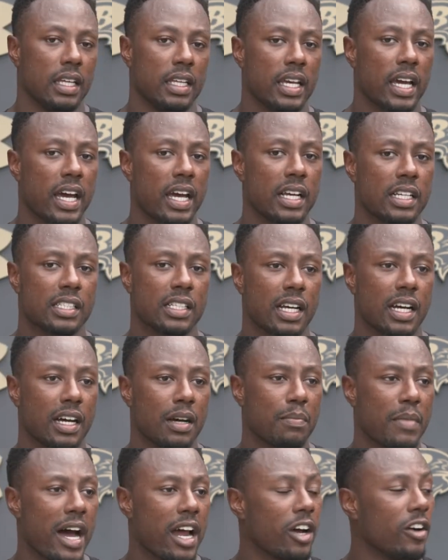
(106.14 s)
Yeah, it's
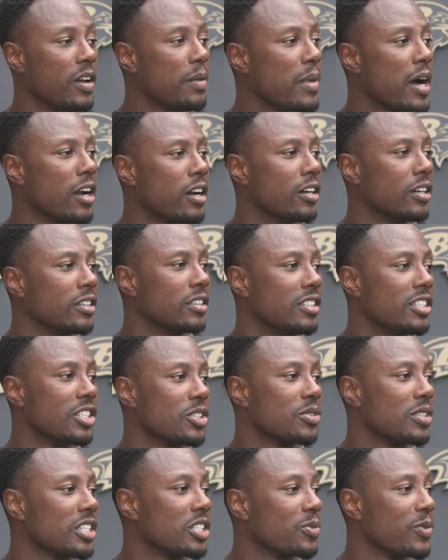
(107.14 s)
mano y mano.
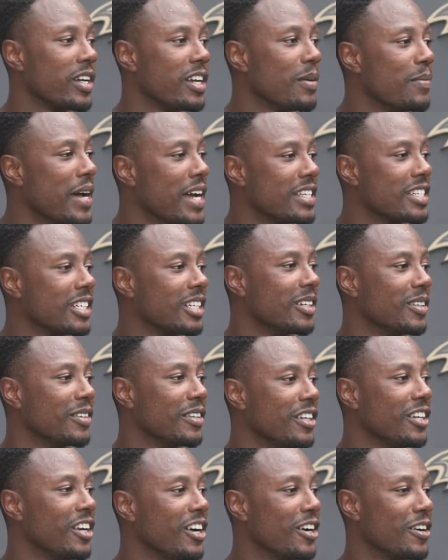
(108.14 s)
Just win your matchup.
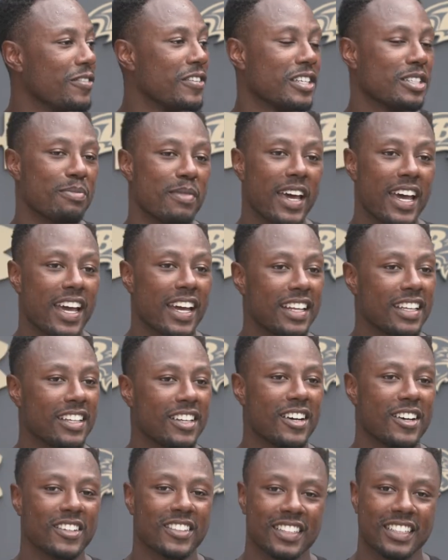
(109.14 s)
If it's man,
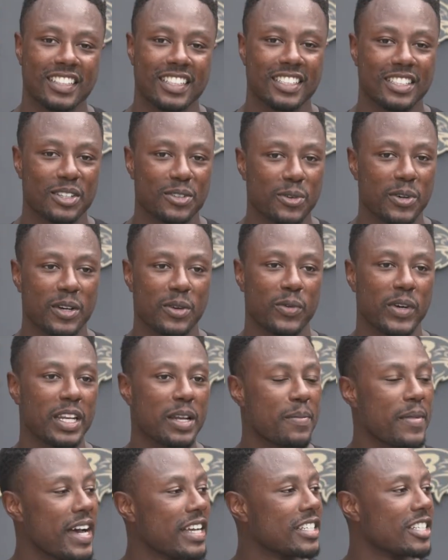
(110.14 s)
just win
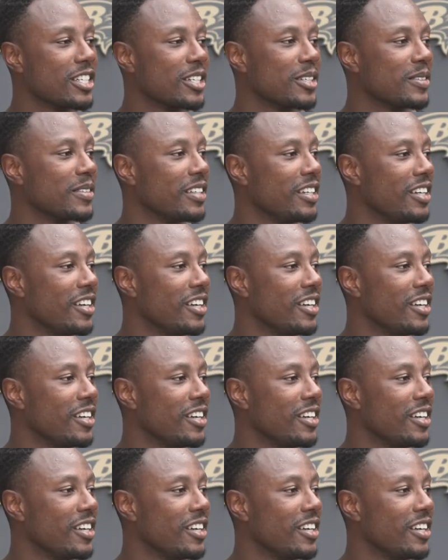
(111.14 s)
the matchup.